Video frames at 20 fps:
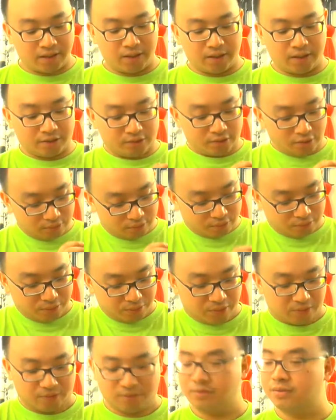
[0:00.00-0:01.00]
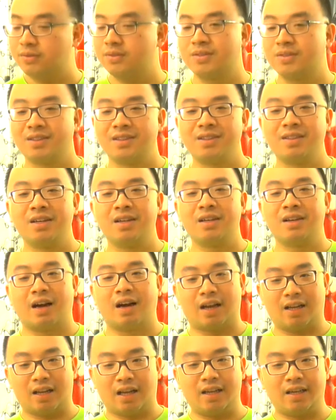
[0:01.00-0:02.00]
it's so cool,
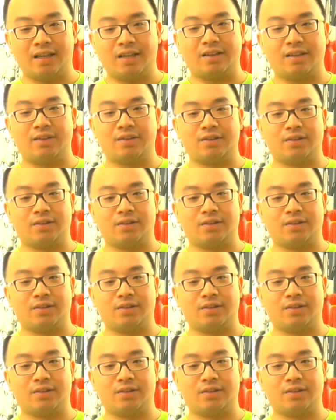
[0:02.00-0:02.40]
I like it.